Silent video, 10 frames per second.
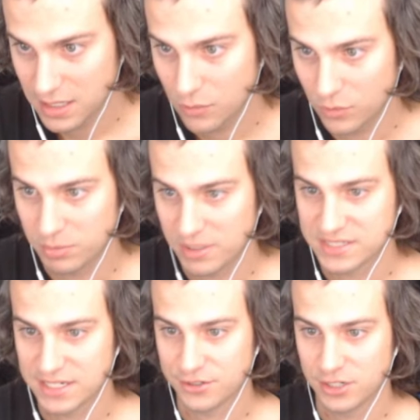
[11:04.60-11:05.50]
When you play this
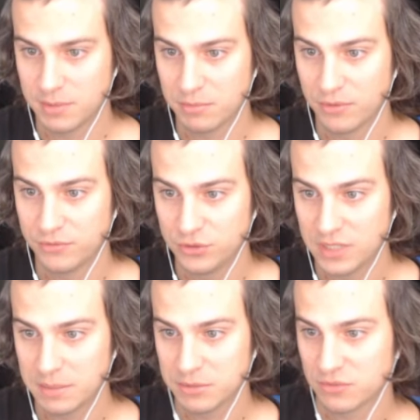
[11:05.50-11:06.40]
character, you may remove 2
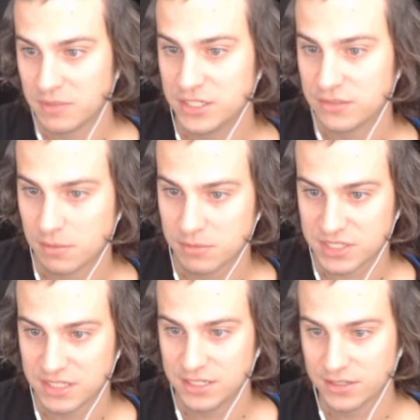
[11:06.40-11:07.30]
damage from each of your
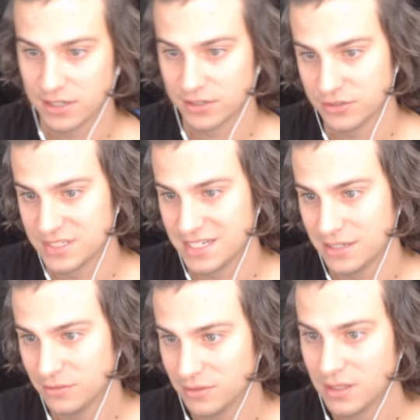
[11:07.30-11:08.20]
Musketeer characters.
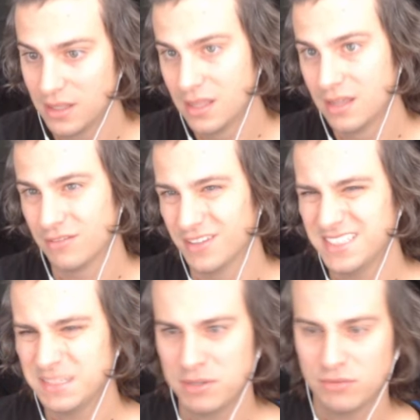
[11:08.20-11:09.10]
Now, for this
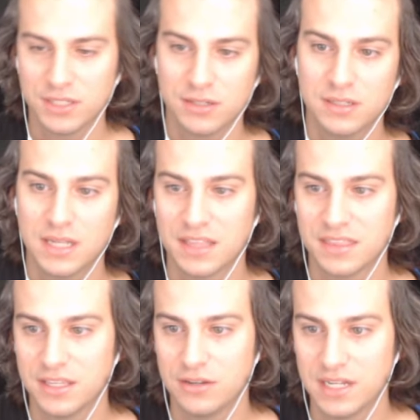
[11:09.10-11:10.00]
to be really good, I
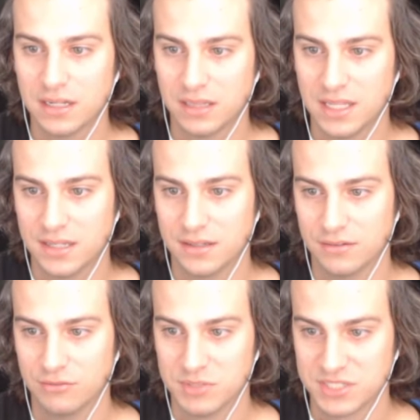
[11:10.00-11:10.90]
think you need a lot
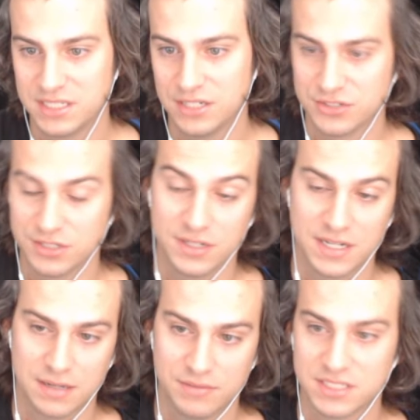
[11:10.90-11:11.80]
of Musketeers in your deck,
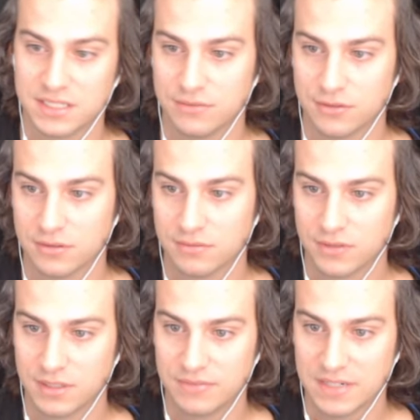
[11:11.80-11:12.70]
obviously, for the
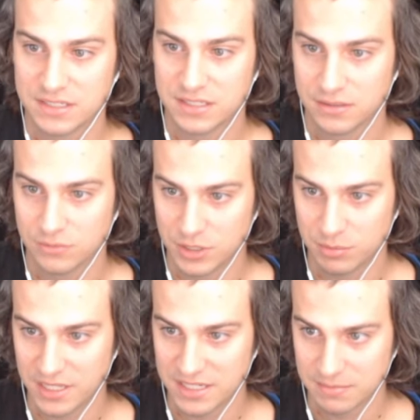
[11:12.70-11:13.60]
effect when you
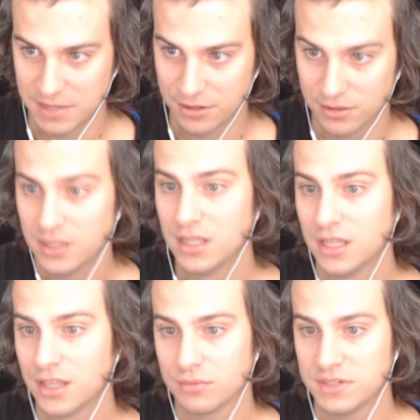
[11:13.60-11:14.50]
play it to matter.
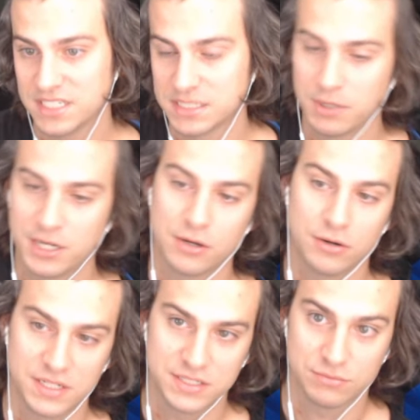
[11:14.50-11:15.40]
3/6 Bodyguard
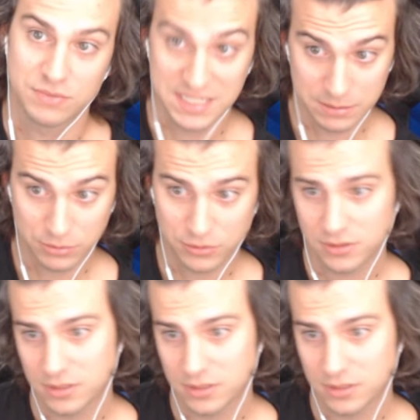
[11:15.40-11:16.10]
is reasonable.